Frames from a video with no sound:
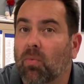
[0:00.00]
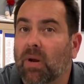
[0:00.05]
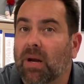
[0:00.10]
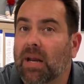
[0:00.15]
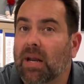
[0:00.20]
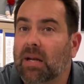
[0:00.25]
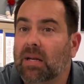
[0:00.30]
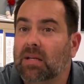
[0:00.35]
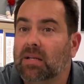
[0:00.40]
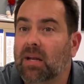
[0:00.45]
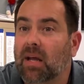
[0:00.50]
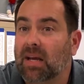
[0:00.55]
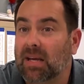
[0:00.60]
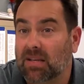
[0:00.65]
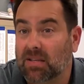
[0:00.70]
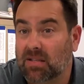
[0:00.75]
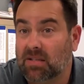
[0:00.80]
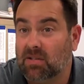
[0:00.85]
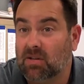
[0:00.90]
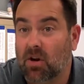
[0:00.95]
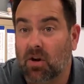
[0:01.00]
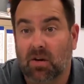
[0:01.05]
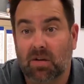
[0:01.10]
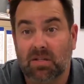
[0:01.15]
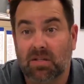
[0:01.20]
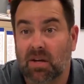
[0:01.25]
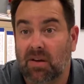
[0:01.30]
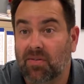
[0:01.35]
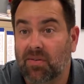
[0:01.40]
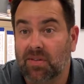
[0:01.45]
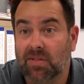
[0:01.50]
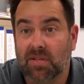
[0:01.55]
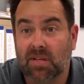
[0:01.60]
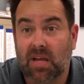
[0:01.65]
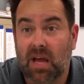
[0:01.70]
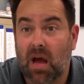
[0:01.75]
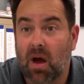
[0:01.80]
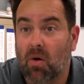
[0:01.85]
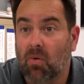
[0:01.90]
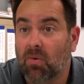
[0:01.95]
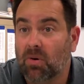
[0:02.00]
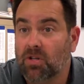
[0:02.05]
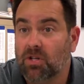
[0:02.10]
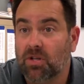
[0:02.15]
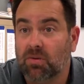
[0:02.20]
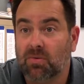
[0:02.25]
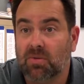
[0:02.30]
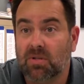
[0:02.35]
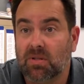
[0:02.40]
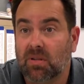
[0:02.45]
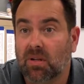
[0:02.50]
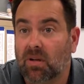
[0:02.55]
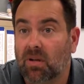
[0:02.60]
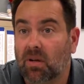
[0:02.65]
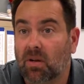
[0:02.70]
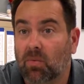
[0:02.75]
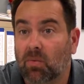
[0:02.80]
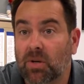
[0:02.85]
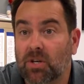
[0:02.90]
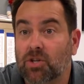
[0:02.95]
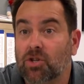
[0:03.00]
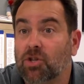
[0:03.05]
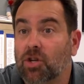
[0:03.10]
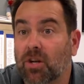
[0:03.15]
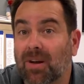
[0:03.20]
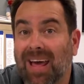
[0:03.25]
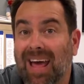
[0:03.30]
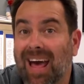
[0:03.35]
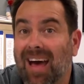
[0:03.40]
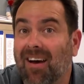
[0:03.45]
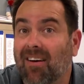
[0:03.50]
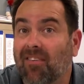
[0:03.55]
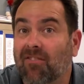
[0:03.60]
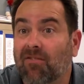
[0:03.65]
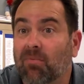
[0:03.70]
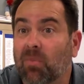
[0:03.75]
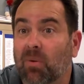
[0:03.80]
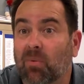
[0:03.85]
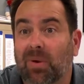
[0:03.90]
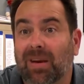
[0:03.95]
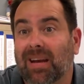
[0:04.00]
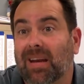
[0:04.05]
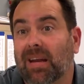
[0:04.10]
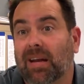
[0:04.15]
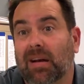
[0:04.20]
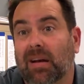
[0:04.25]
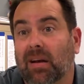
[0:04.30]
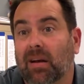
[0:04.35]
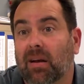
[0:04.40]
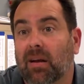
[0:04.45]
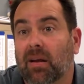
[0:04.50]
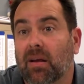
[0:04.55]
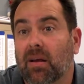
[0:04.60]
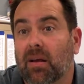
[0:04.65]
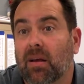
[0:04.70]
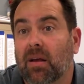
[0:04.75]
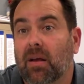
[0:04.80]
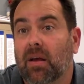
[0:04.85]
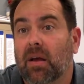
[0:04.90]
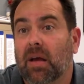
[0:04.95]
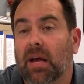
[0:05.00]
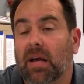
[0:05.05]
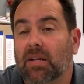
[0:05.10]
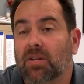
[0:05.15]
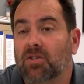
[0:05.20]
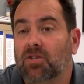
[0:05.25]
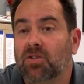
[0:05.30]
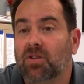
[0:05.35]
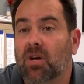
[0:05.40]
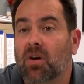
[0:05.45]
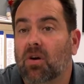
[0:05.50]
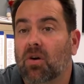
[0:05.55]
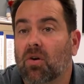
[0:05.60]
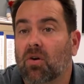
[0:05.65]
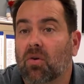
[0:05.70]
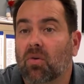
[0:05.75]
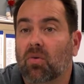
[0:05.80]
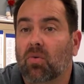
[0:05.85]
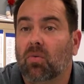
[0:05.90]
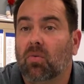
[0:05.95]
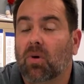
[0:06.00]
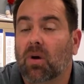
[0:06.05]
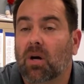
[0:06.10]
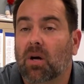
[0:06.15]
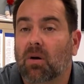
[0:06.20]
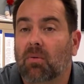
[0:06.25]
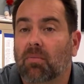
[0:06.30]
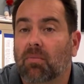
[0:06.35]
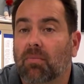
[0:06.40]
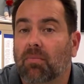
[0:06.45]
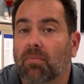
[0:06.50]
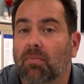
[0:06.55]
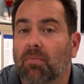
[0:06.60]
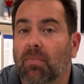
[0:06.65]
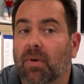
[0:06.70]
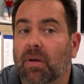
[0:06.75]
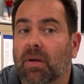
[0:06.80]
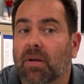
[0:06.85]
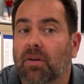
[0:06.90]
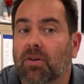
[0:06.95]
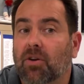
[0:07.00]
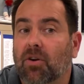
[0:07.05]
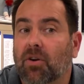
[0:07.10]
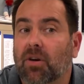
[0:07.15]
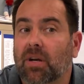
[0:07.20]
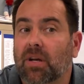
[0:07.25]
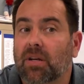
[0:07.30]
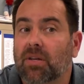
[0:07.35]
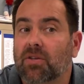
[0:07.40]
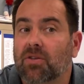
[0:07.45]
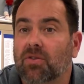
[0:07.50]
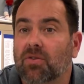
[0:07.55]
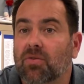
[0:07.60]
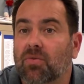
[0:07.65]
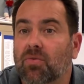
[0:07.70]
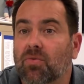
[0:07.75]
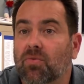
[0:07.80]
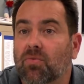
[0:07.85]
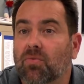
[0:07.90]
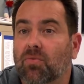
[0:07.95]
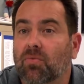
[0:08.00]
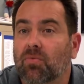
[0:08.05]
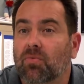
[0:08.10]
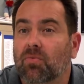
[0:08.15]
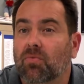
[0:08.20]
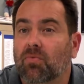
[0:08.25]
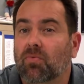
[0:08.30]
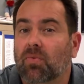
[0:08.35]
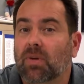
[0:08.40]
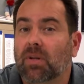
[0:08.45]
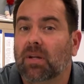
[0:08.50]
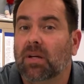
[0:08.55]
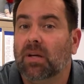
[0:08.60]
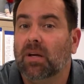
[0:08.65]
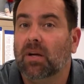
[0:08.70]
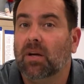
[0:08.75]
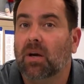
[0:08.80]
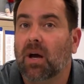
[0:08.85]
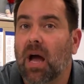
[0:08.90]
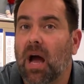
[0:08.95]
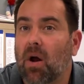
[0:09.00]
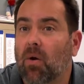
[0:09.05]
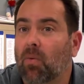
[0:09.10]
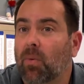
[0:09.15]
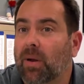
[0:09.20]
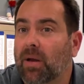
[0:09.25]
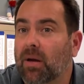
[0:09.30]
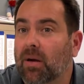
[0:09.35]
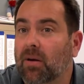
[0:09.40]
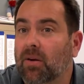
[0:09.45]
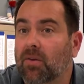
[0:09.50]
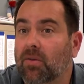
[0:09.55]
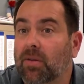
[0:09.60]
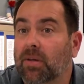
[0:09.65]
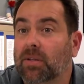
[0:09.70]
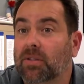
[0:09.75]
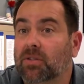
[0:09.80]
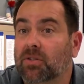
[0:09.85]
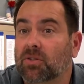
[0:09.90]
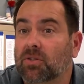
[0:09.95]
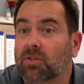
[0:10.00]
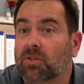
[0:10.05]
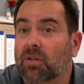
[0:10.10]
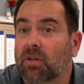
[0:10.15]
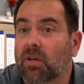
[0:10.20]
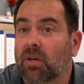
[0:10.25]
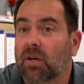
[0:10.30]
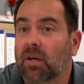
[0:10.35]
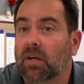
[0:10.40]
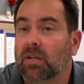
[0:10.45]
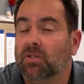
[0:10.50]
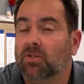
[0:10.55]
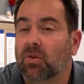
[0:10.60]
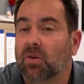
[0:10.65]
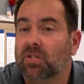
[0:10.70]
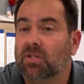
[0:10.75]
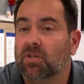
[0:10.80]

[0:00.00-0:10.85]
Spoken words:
we didn't start a savings account when she was little. We should have, but we didn't. And so it turned into really how are we going to do this? And so I